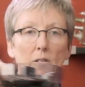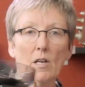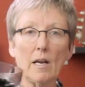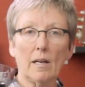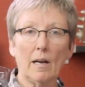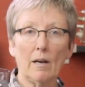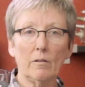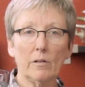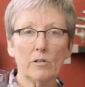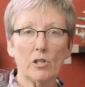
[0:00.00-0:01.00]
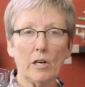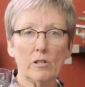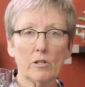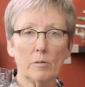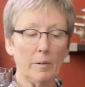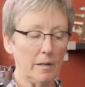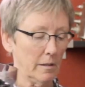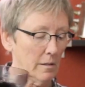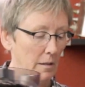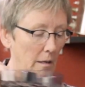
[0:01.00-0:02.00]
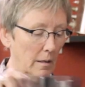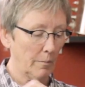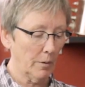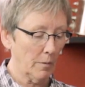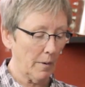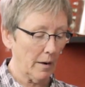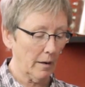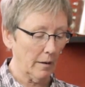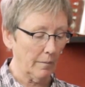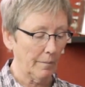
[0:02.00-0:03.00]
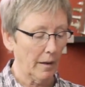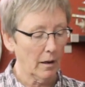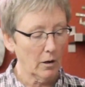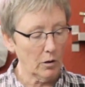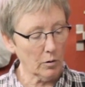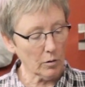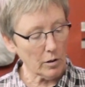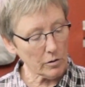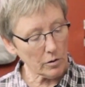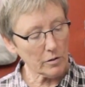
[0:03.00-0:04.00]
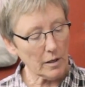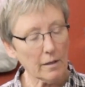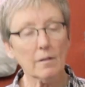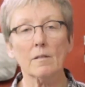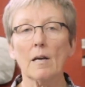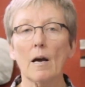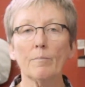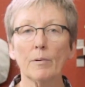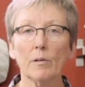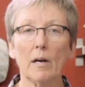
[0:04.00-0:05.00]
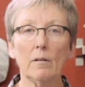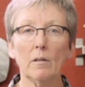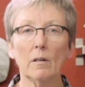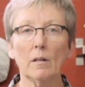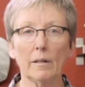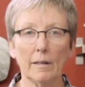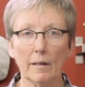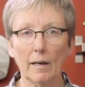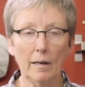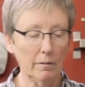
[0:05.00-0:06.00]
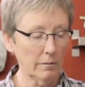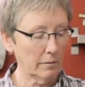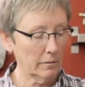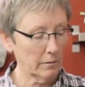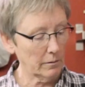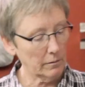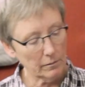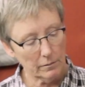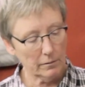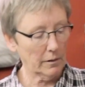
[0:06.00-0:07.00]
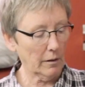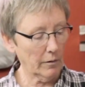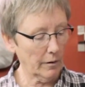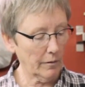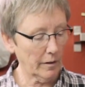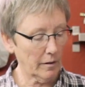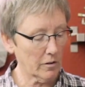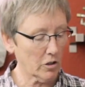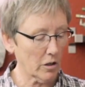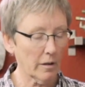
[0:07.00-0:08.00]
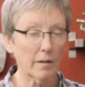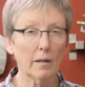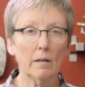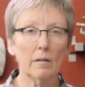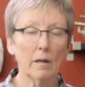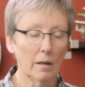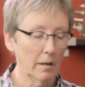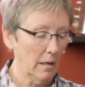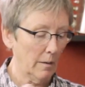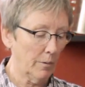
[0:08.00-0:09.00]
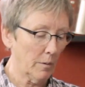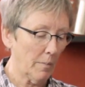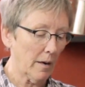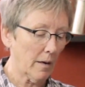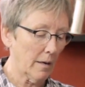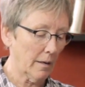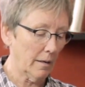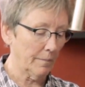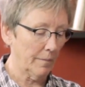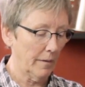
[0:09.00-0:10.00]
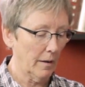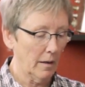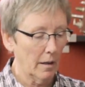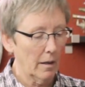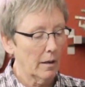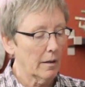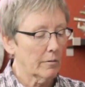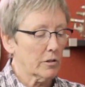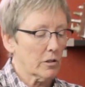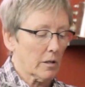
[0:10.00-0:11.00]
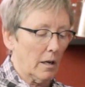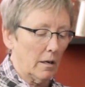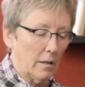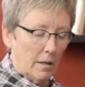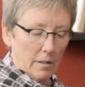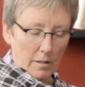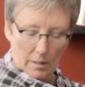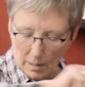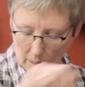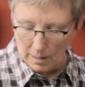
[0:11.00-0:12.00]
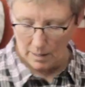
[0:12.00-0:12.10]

and take it out, change the beans, and then put it back in. You can also take the top burr out, clean it out, get rid of any of the junk in there, and put it back on again, which is kind of nice.